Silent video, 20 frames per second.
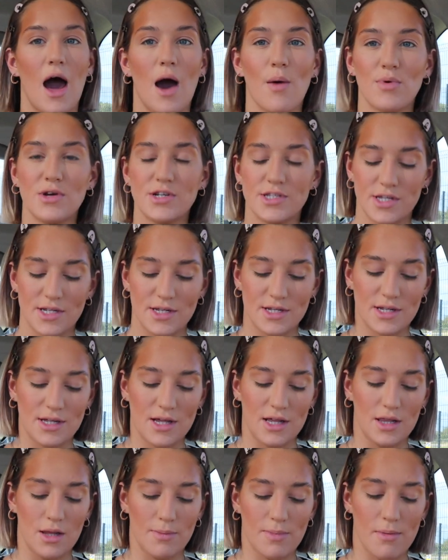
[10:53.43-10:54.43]
I wish they did
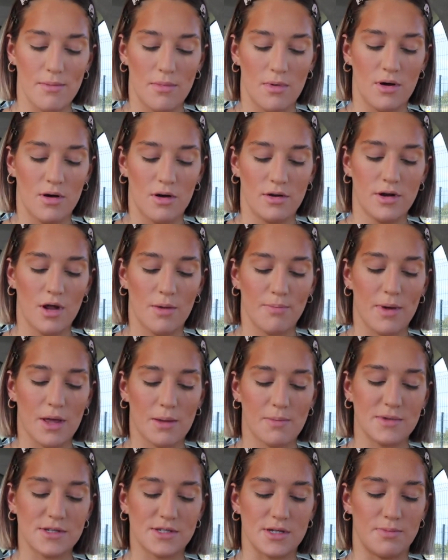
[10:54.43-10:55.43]
it a little bit more, not
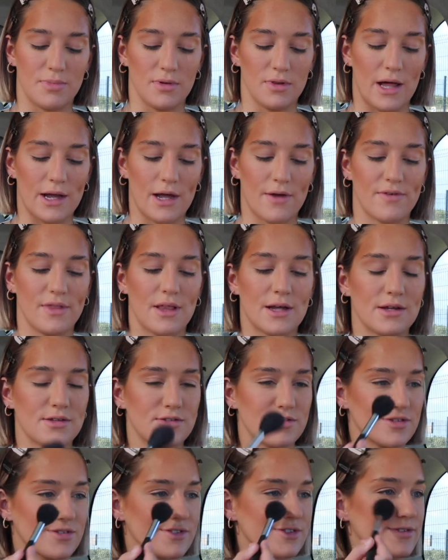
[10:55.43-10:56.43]
pigmented, but like I feel like
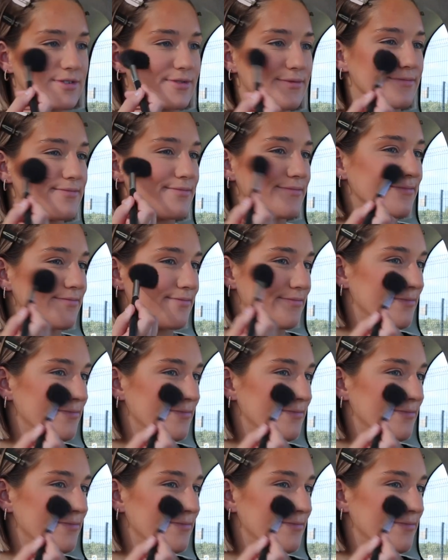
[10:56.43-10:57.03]
it just doesn't